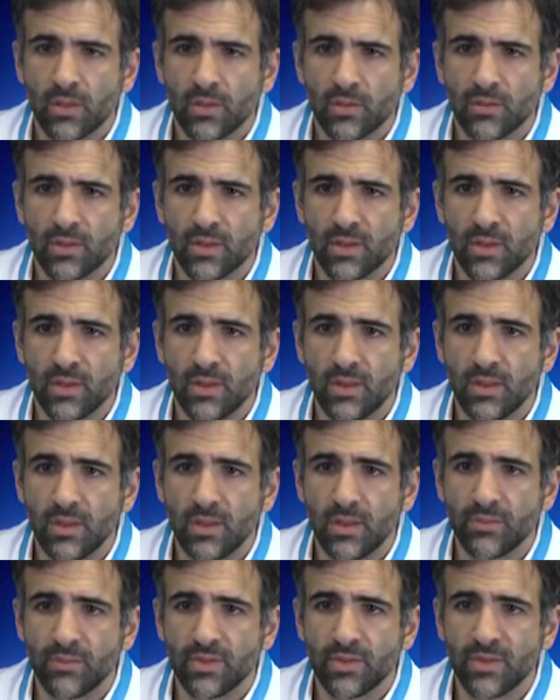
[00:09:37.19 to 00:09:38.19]
that
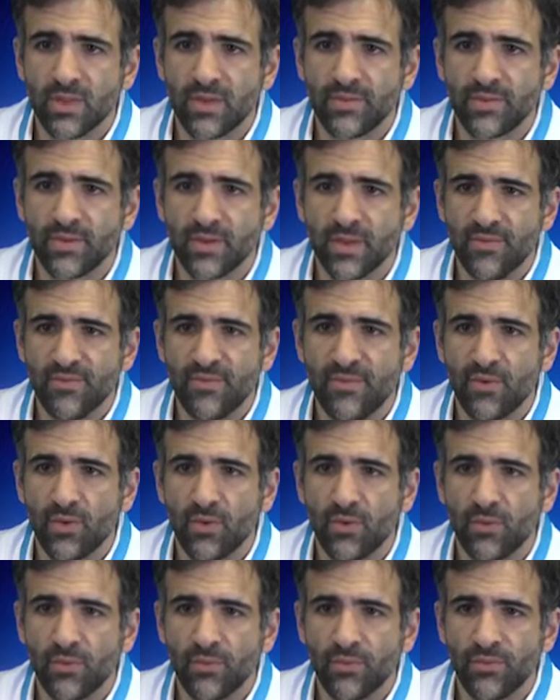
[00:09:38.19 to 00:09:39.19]
he received the
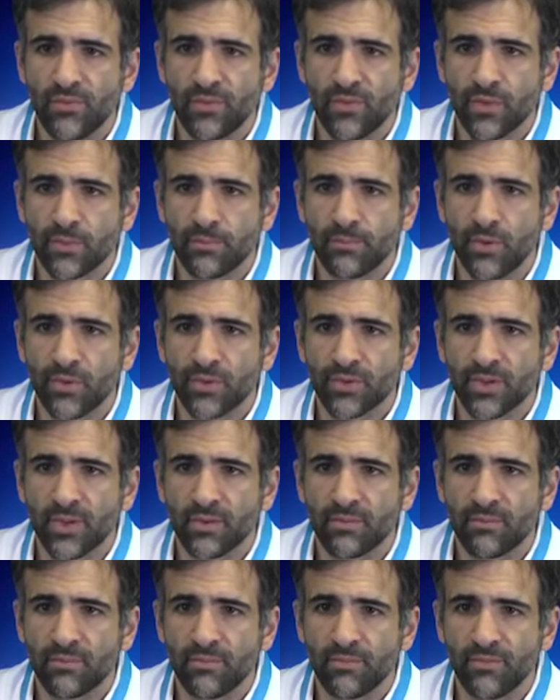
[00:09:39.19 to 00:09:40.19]
inflow for the
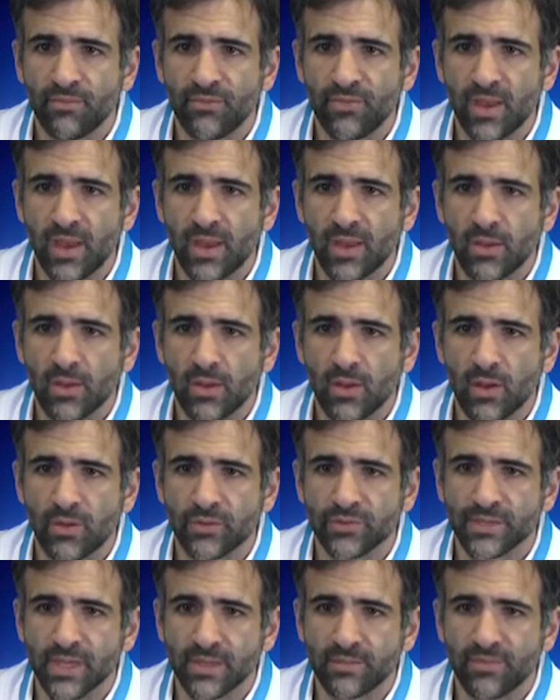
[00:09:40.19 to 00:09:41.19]
portal vein of
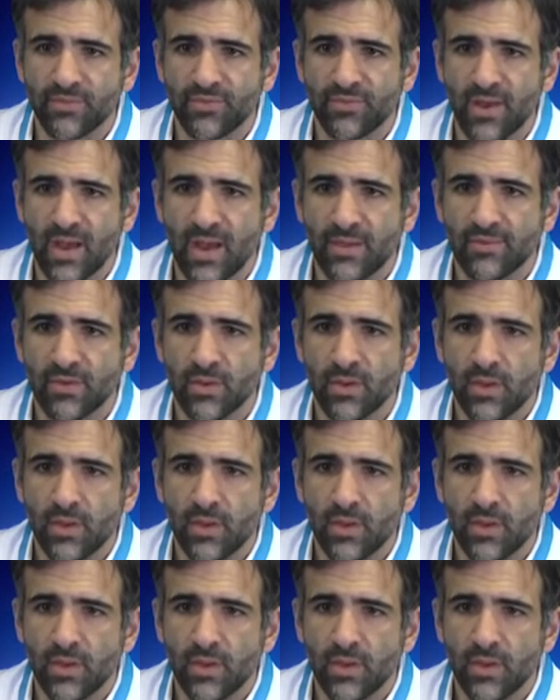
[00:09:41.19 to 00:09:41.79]
segment 5